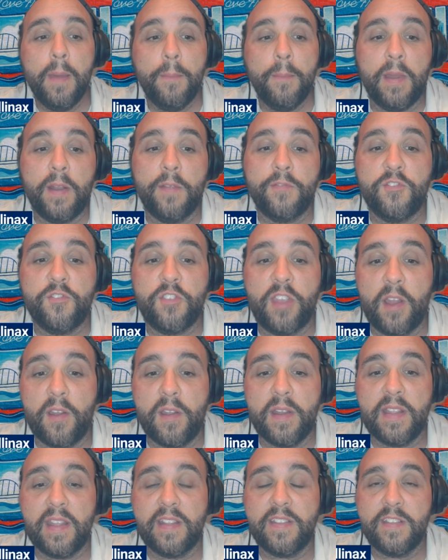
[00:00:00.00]
But if
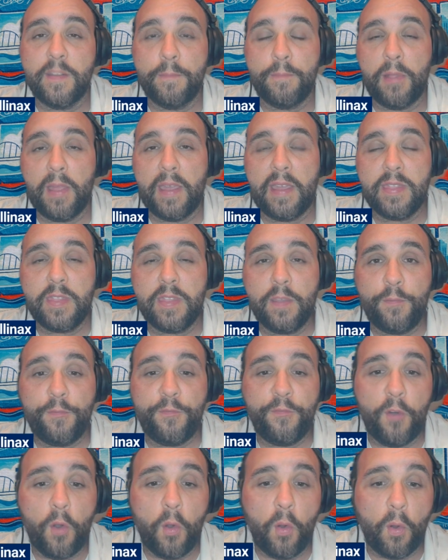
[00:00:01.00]
Jaren gets to play at the
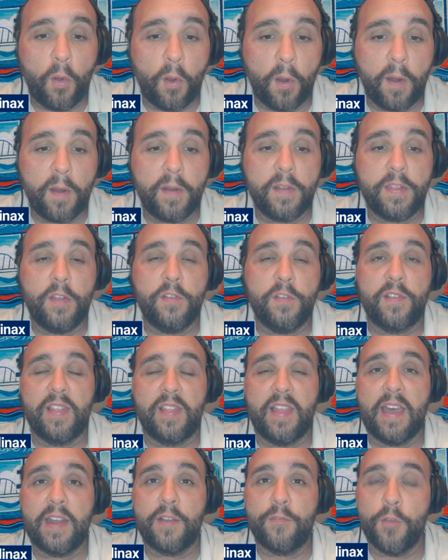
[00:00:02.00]
4, there's a
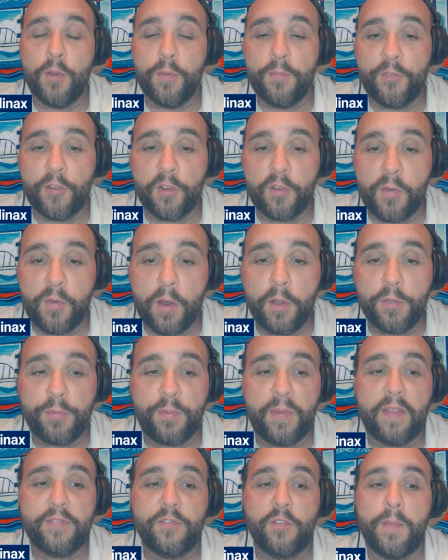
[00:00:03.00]
lot of room for growth.
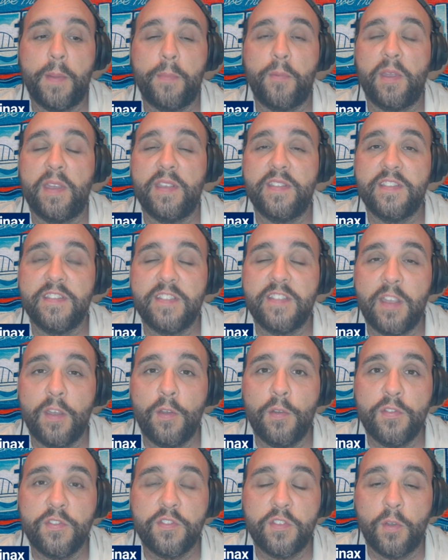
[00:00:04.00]
We have to remember he's
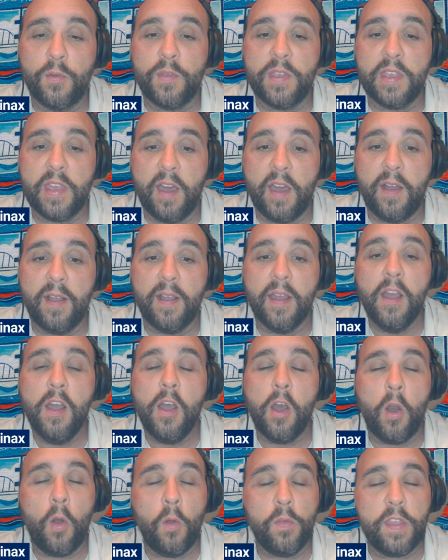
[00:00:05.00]
still so young,
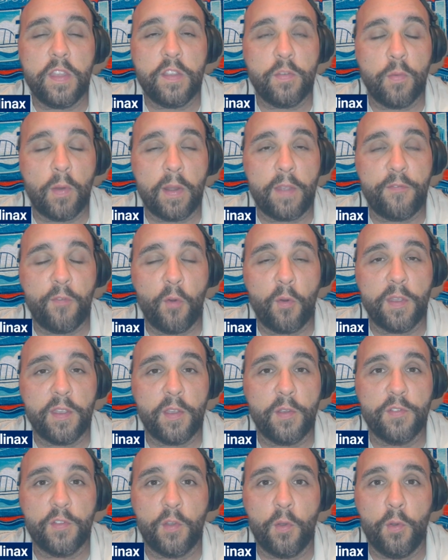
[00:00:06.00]
only 24
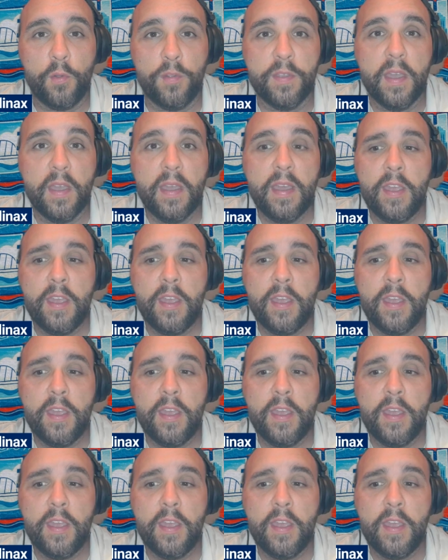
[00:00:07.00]
years old.